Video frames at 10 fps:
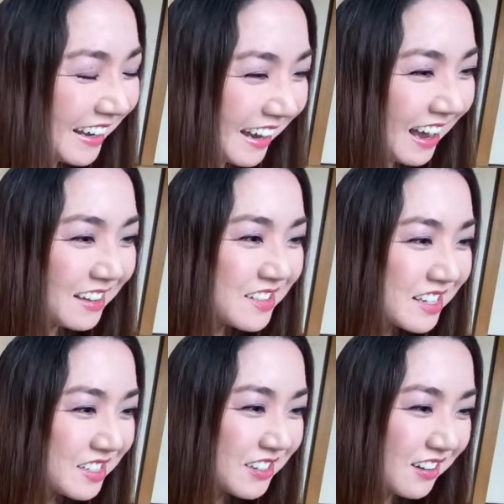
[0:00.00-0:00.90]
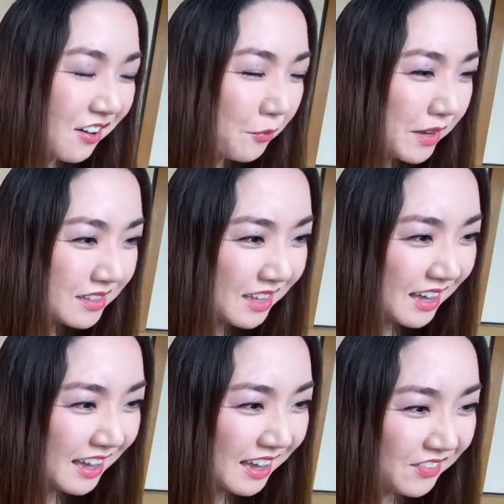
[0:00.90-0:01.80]
At least you called me
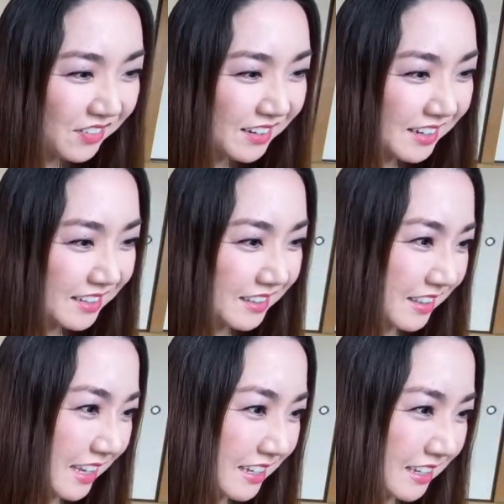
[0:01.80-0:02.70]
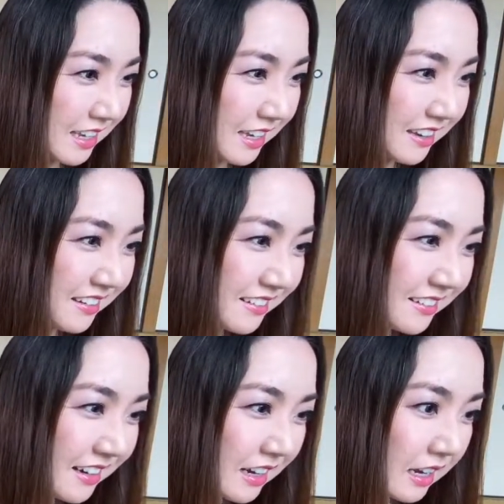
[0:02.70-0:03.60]
live. Thank you.
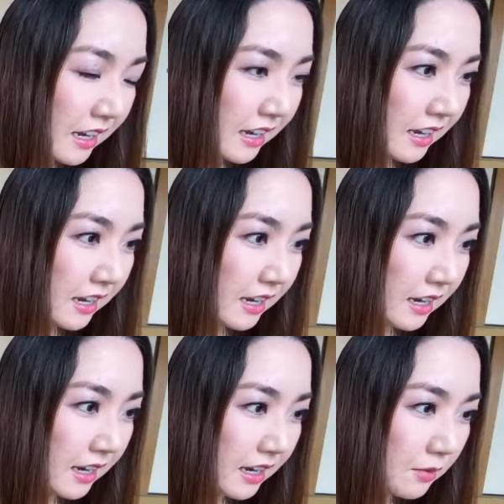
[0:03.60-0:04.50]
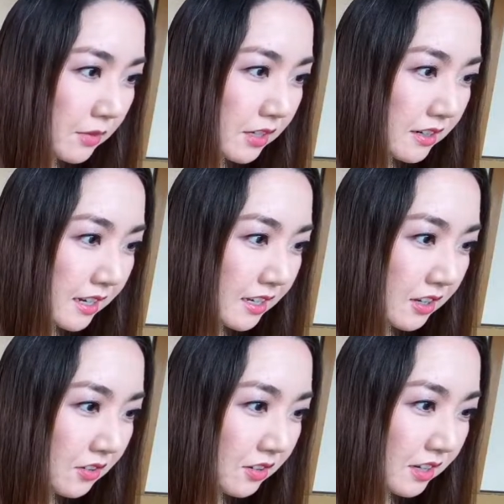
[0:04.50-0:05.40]
I'm gonna
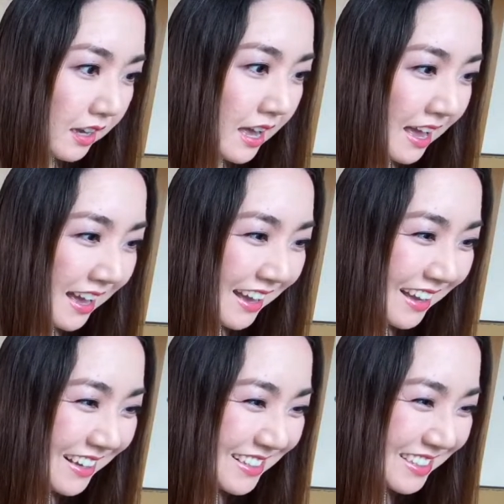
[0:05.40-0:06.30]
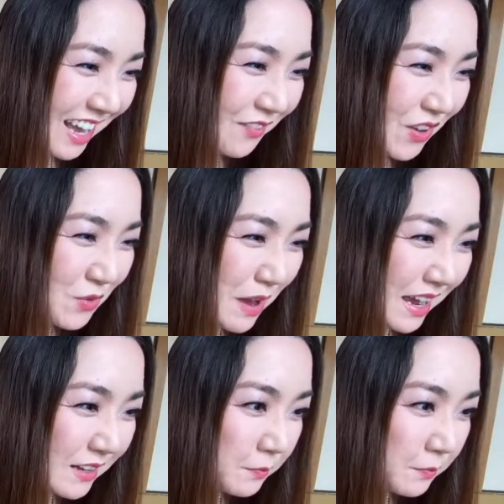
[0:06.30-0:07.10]
go, guys. I feel bad.